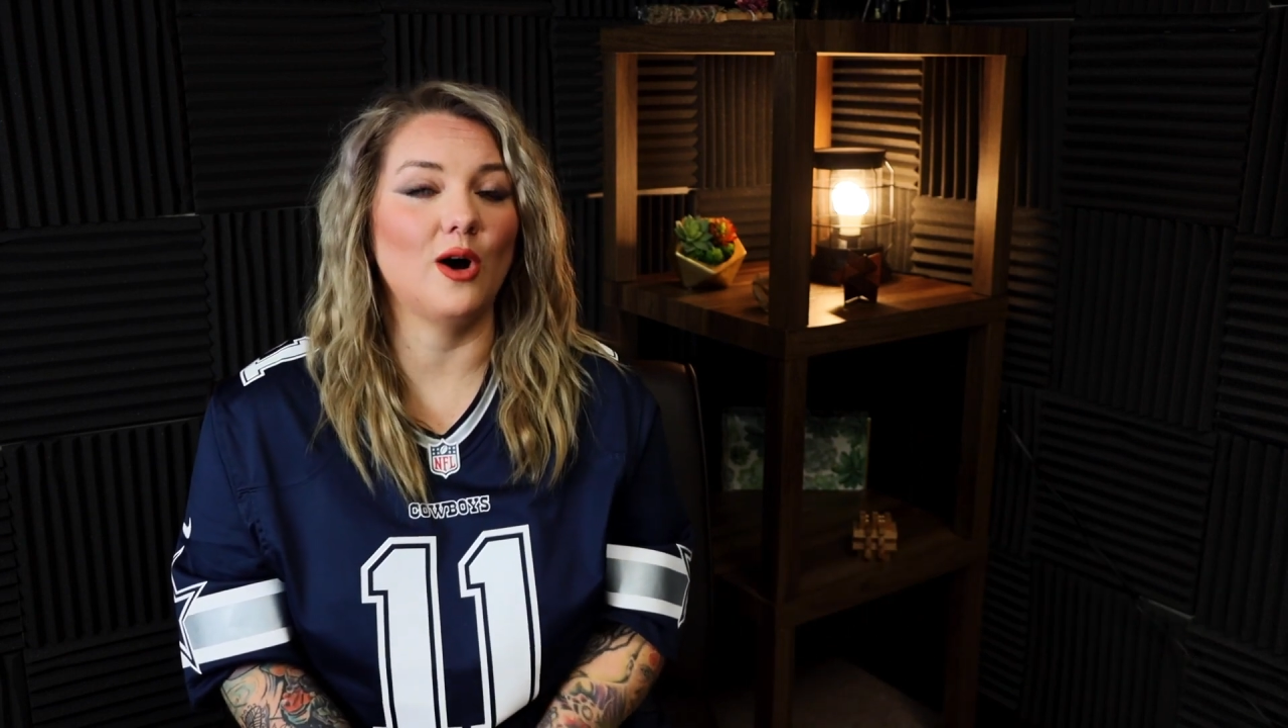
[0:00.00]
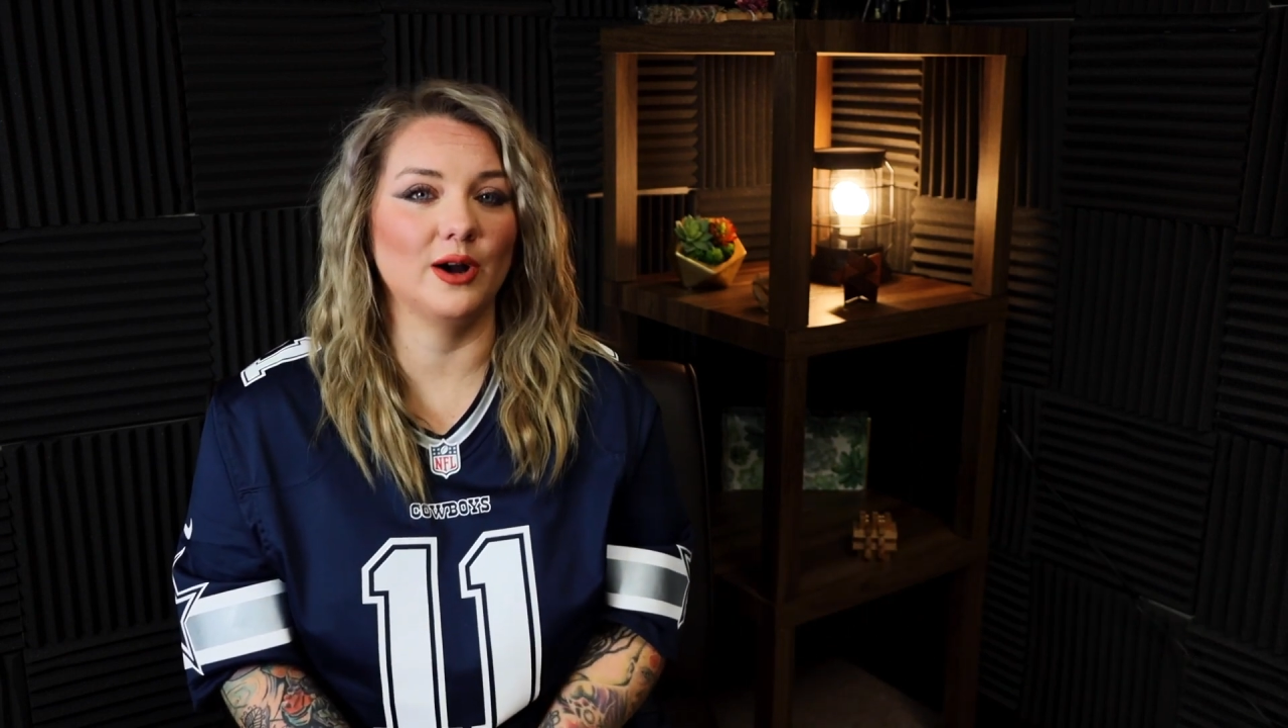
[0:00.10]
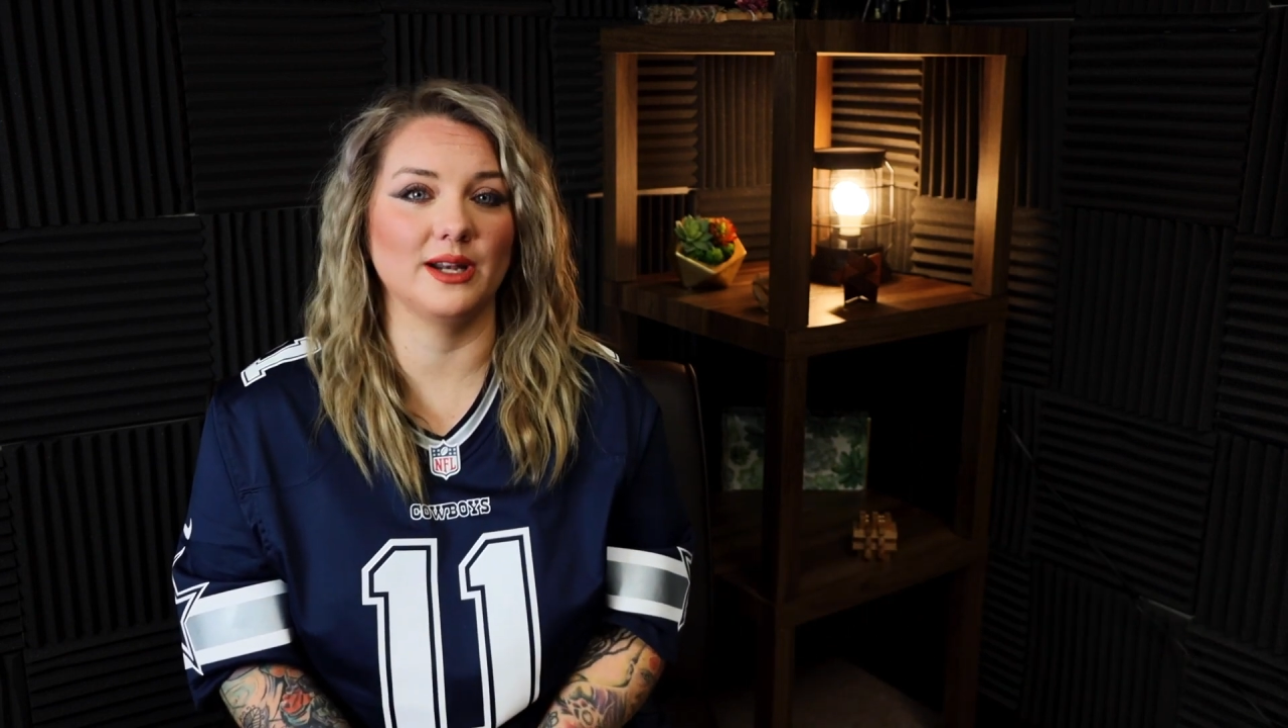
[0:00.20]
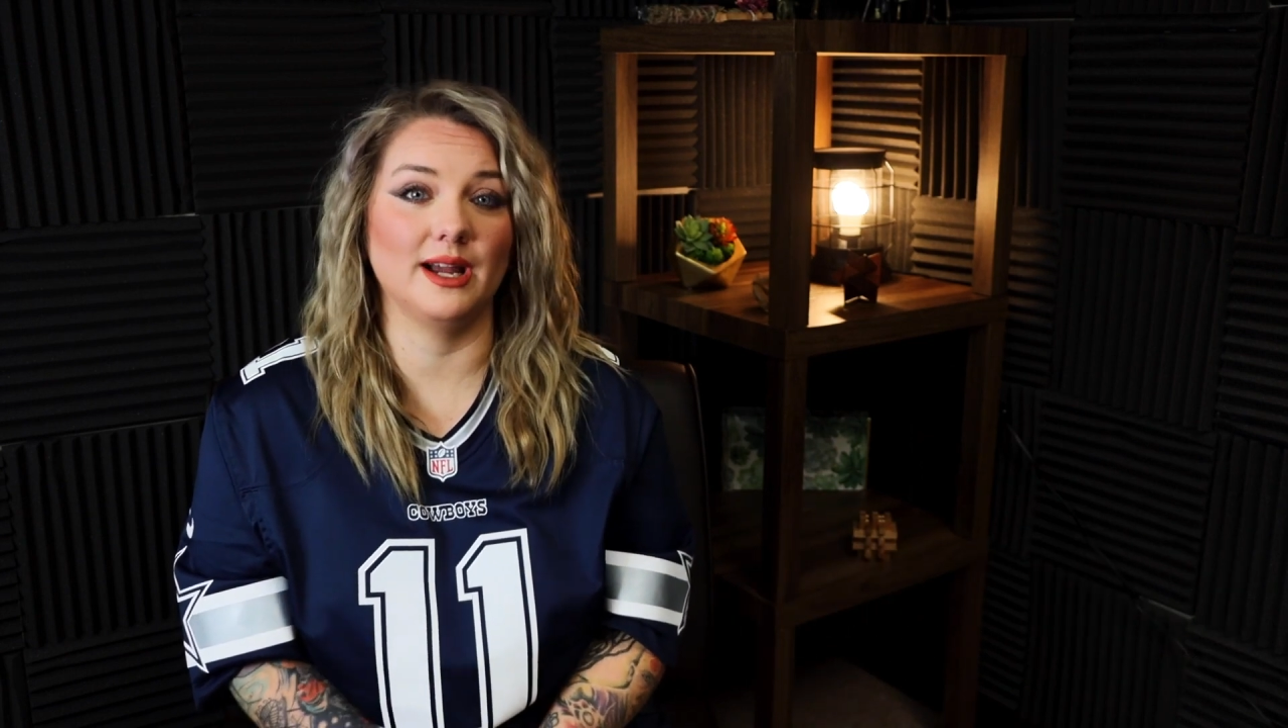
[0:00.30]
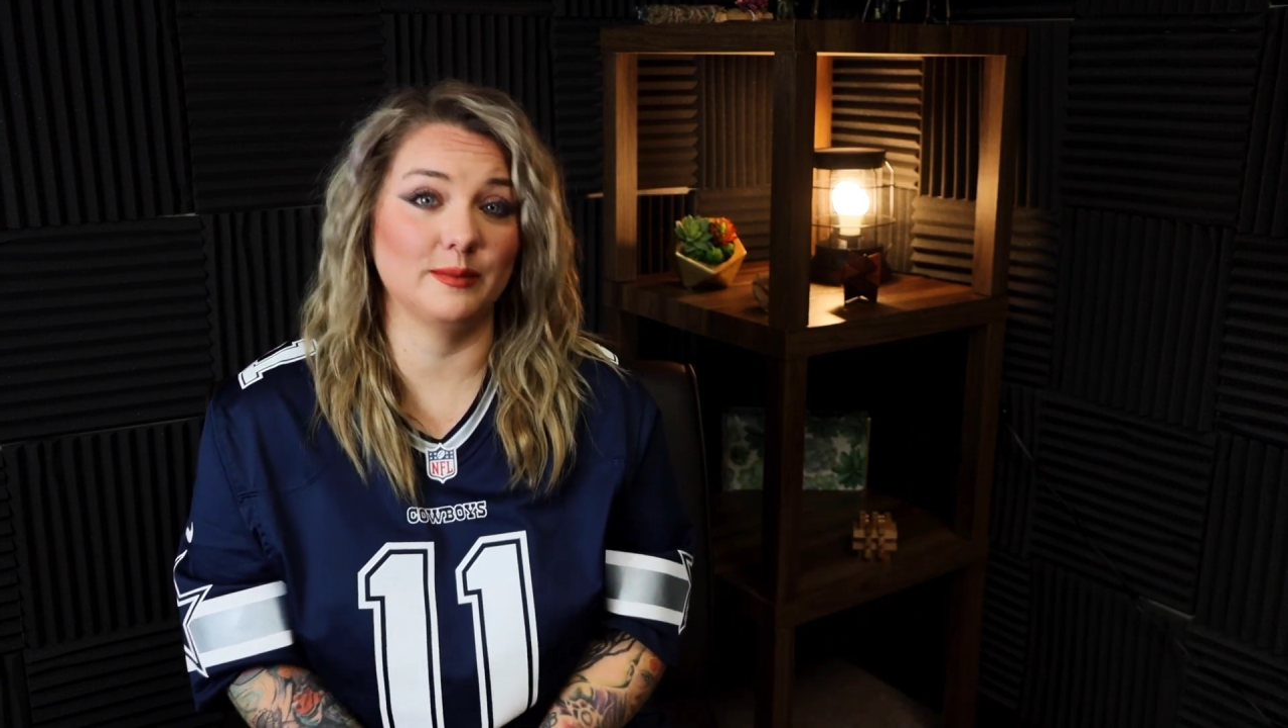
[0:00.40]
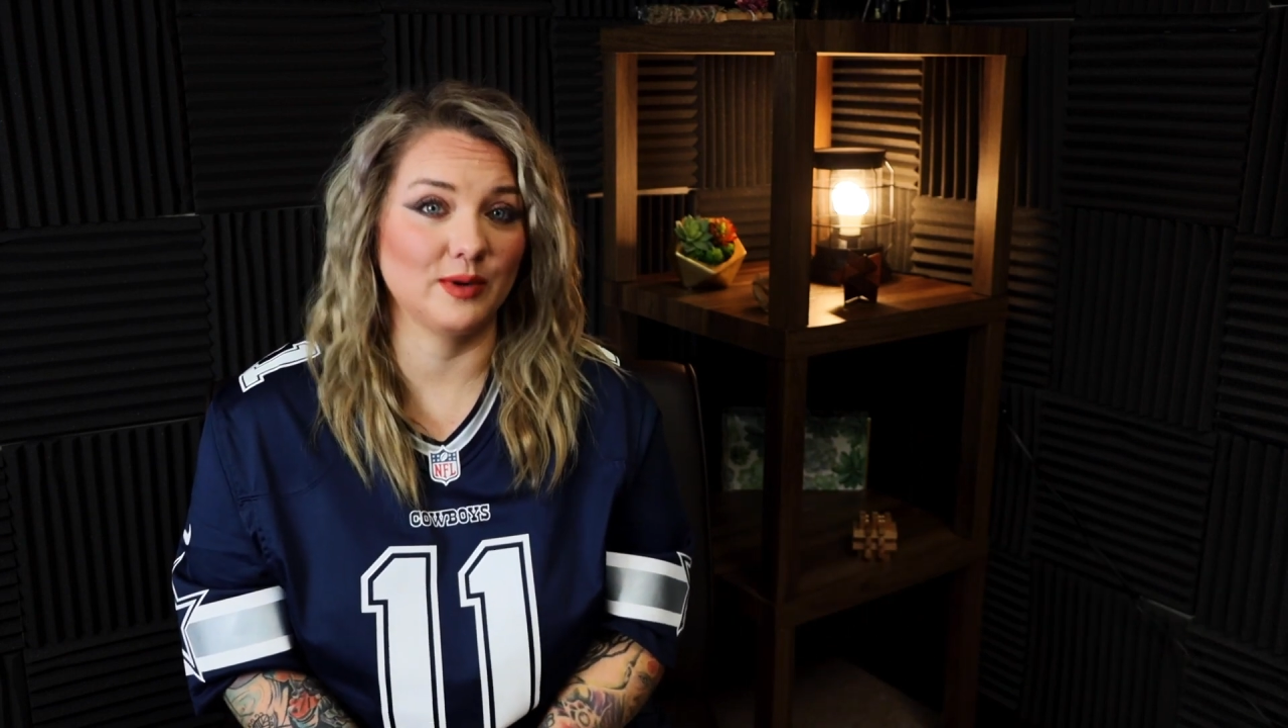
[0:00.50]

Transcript: online